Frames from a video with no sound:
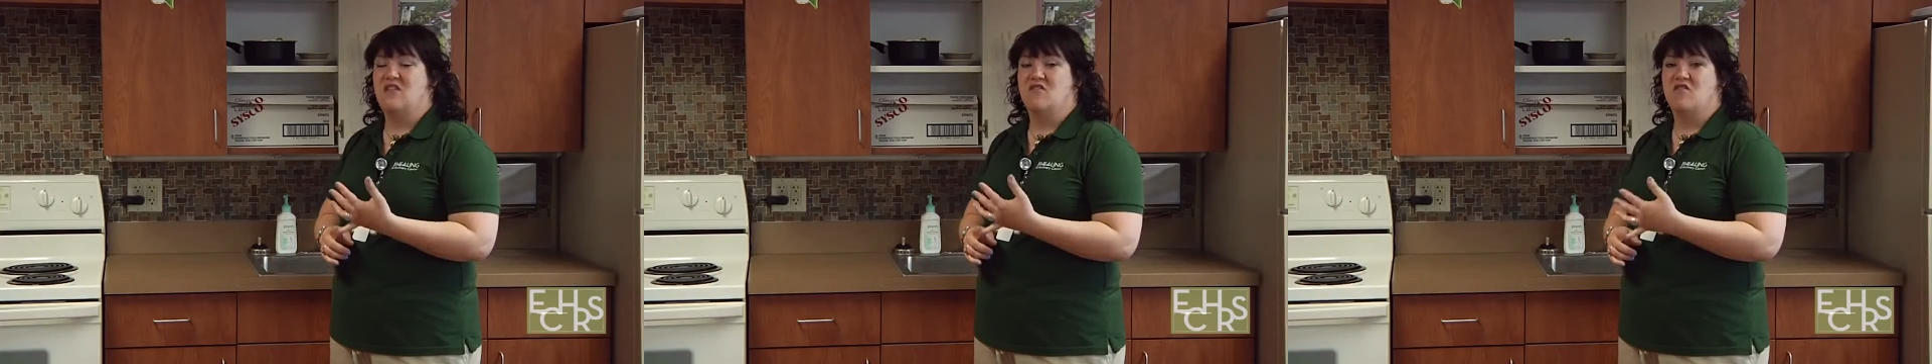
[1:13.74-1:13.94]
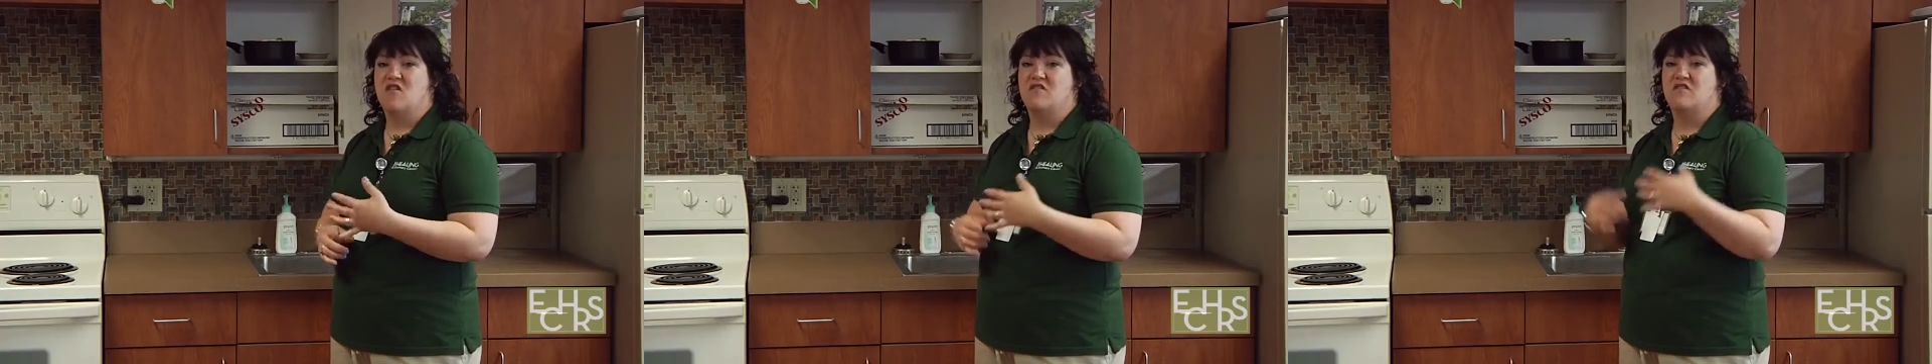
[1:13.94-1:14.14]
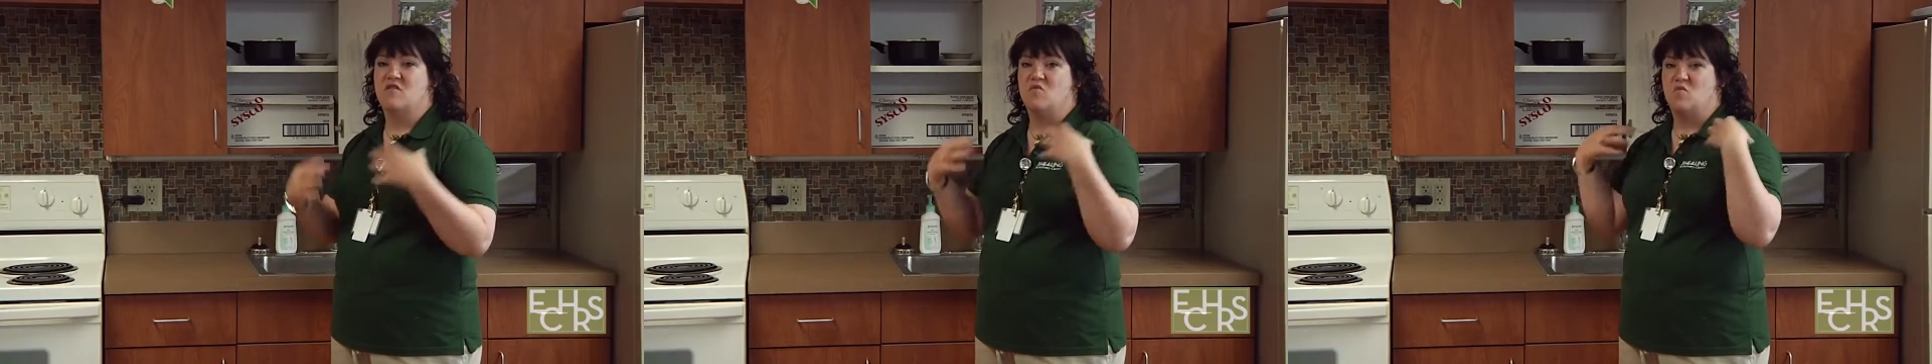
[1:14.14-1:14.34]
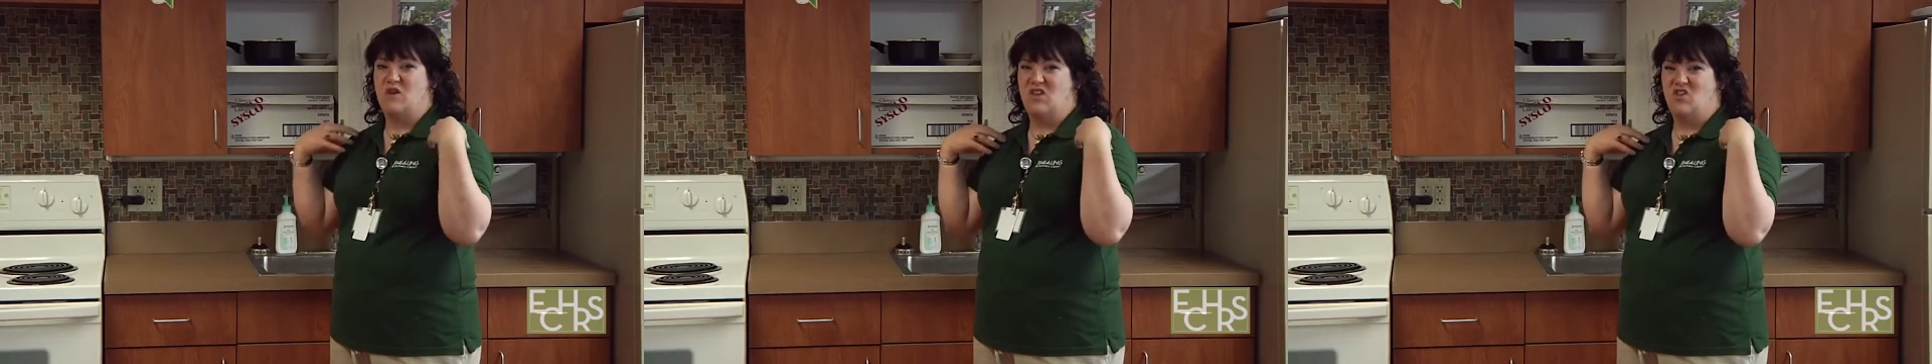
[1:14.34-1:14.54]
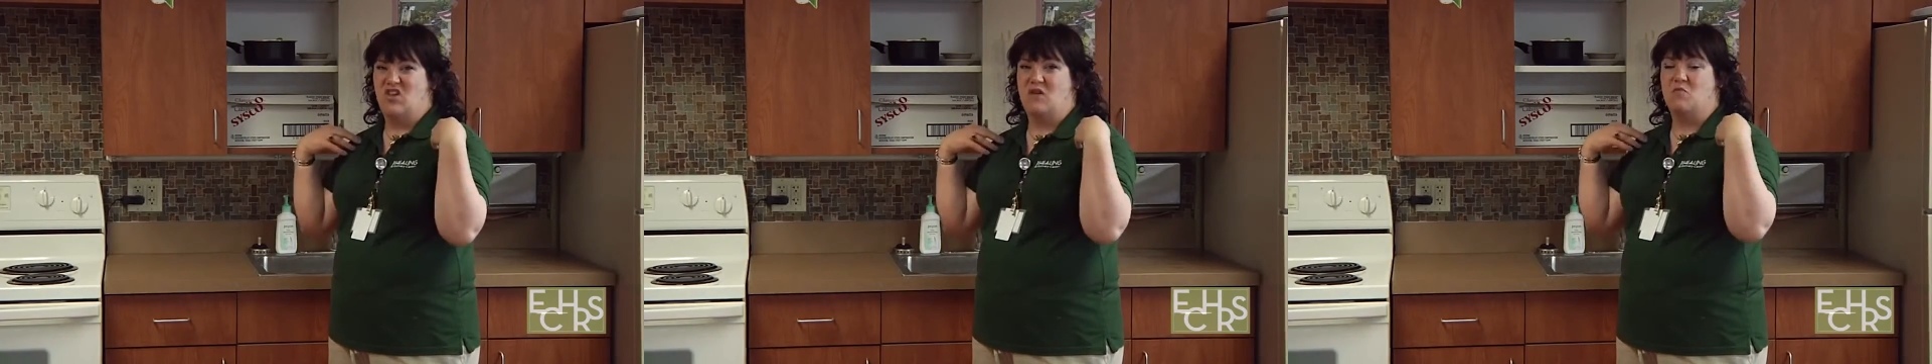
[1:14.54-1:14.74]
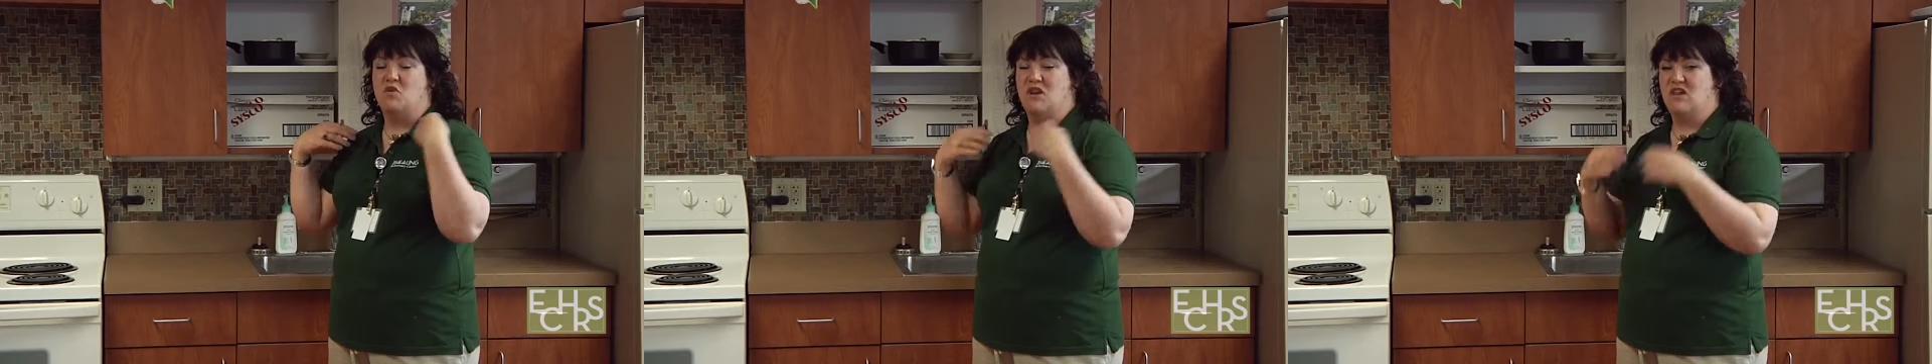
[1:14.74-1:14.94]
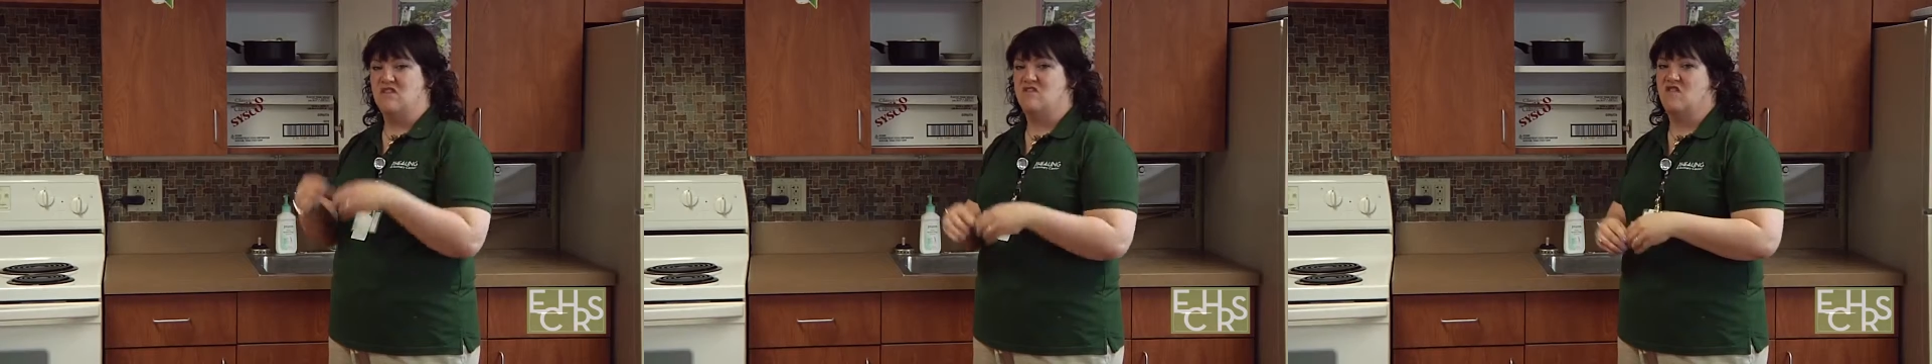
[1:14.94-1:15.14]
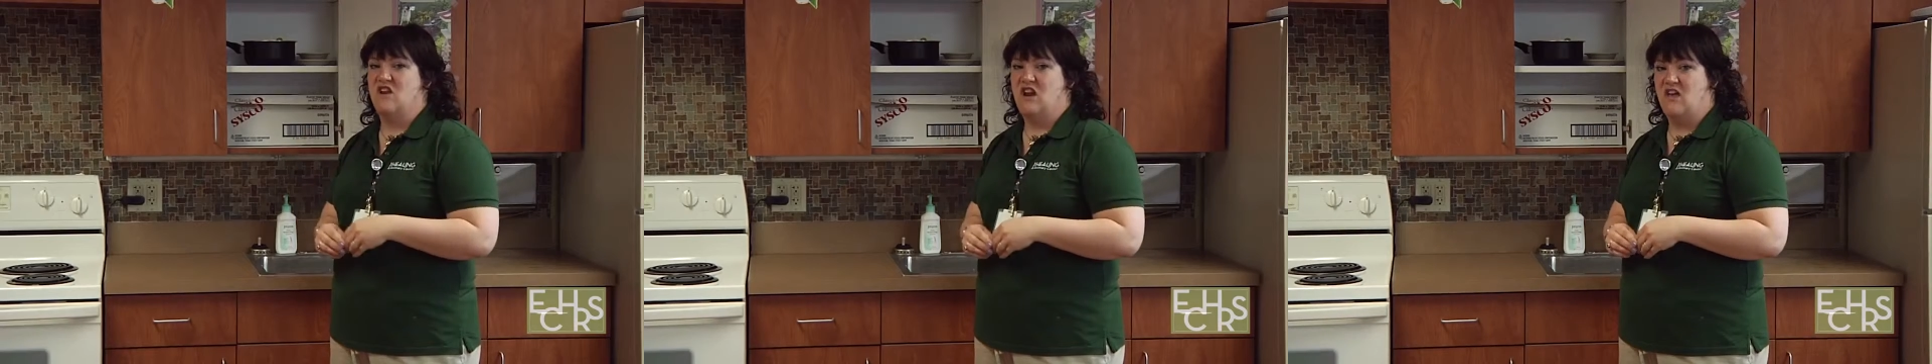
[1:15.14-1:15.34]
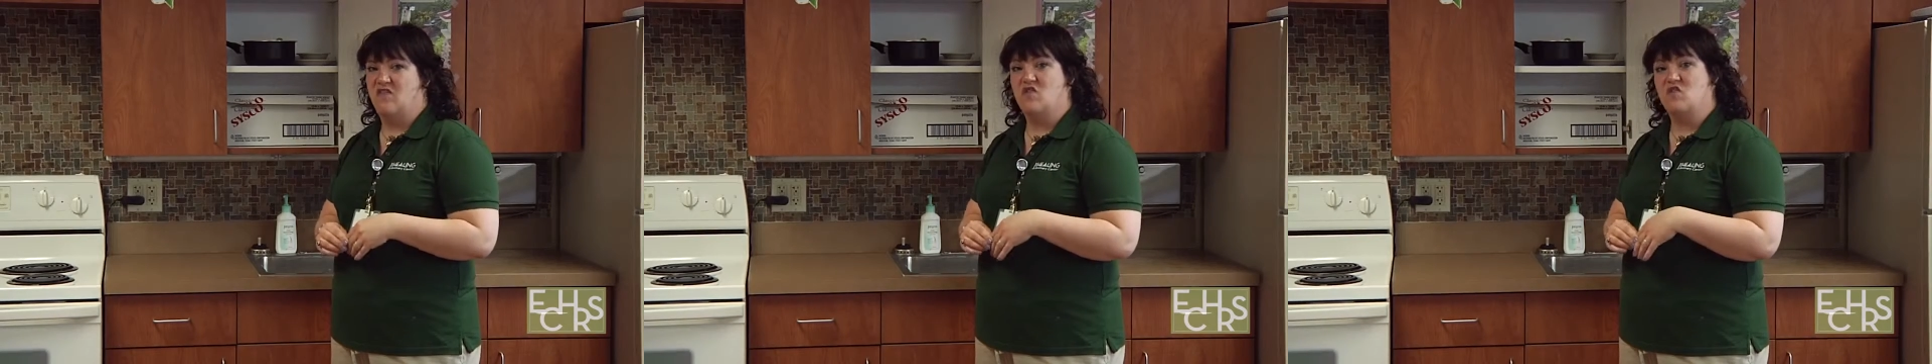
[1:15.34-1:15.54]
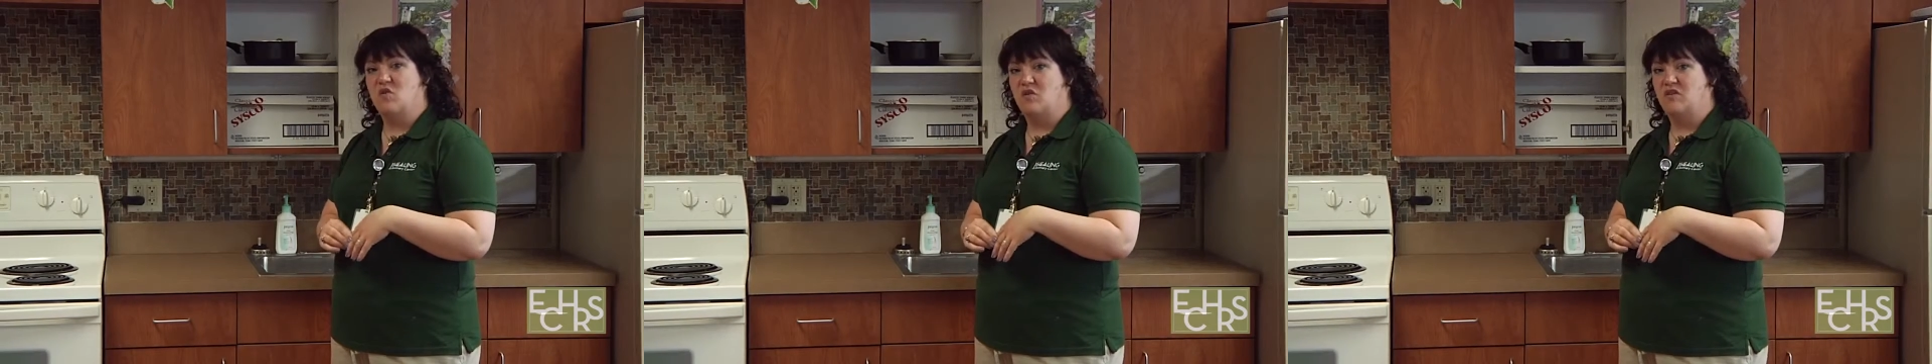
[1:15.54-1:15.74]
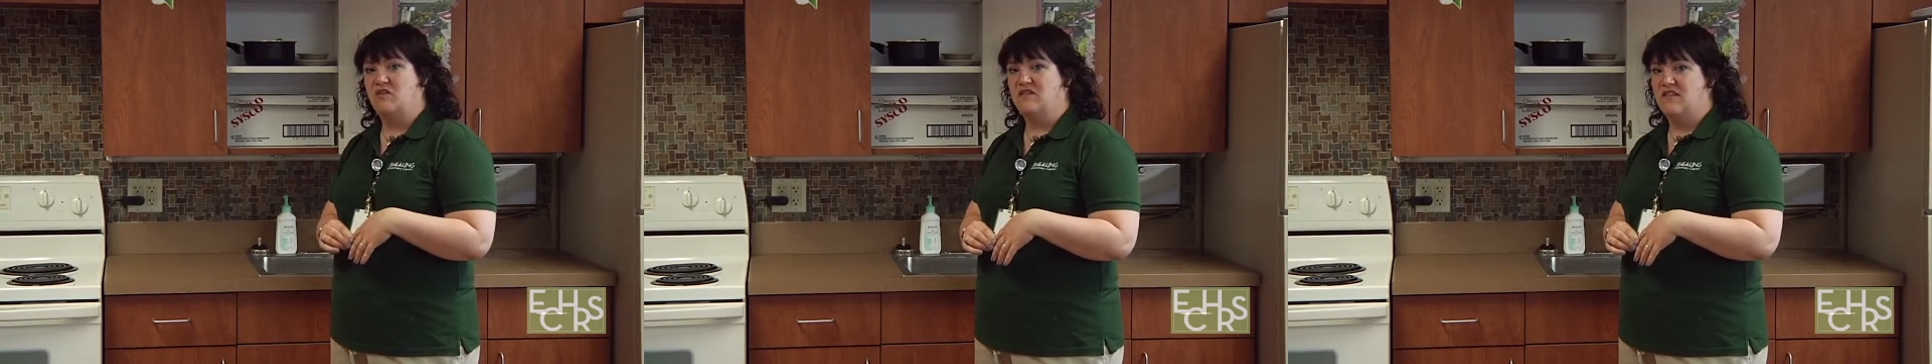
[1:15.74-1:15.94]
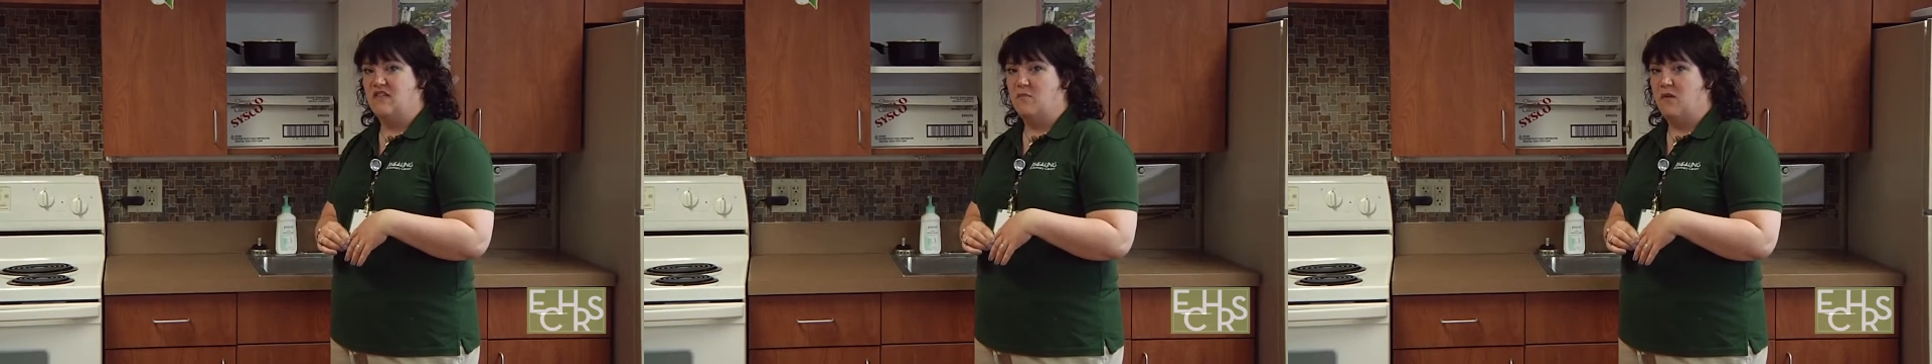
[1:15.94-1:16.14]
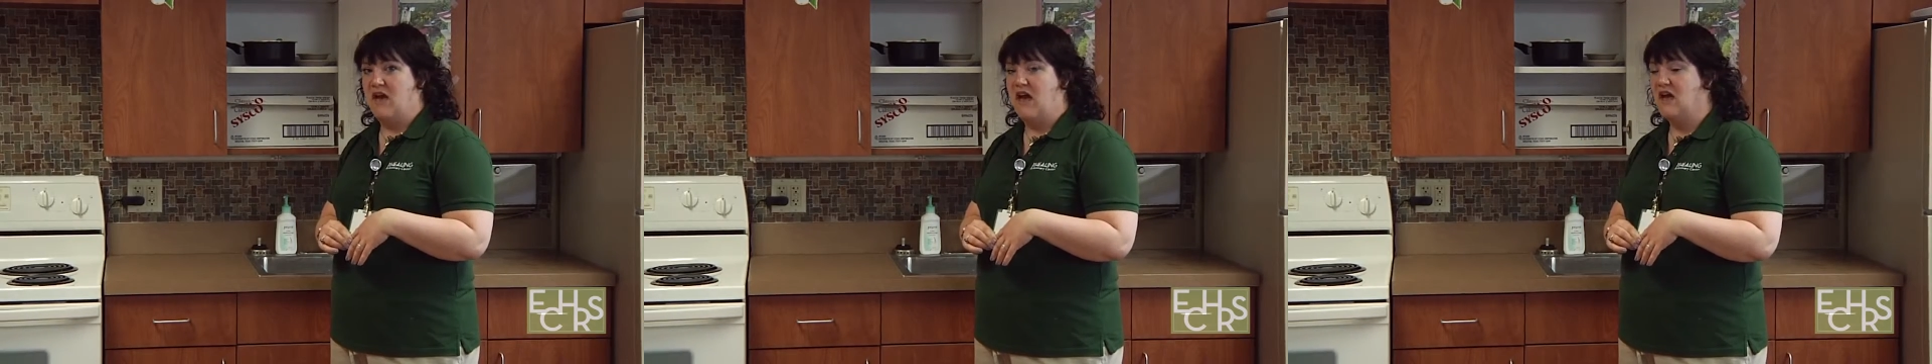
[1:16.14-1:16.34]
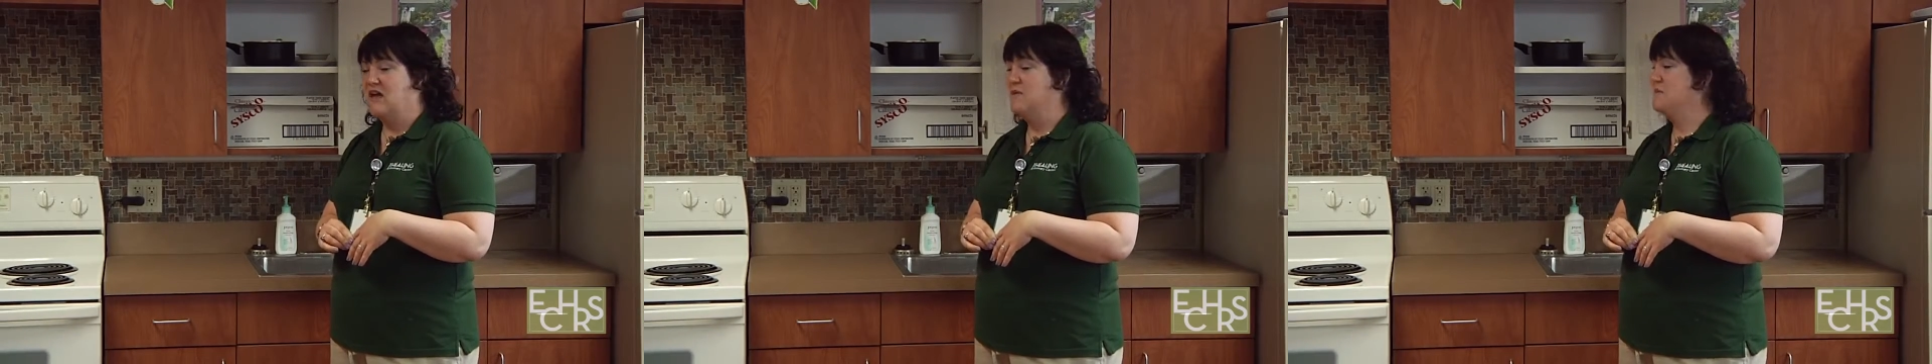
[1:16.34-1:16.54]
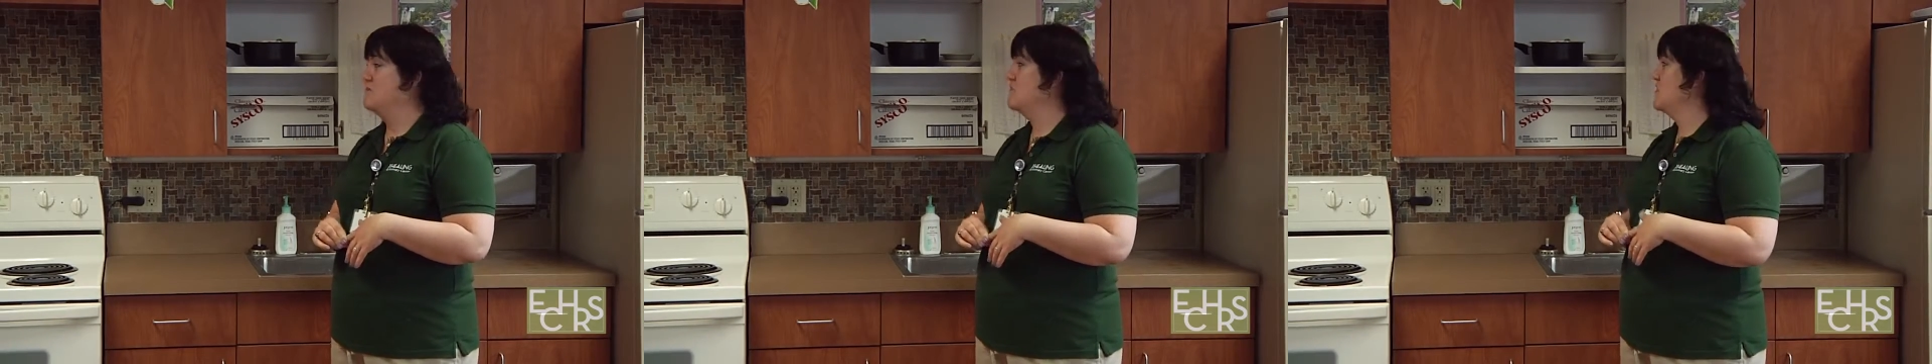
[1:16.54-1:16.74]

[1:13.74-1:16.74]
and you're also reaching, putting strain on the shoulders and the back.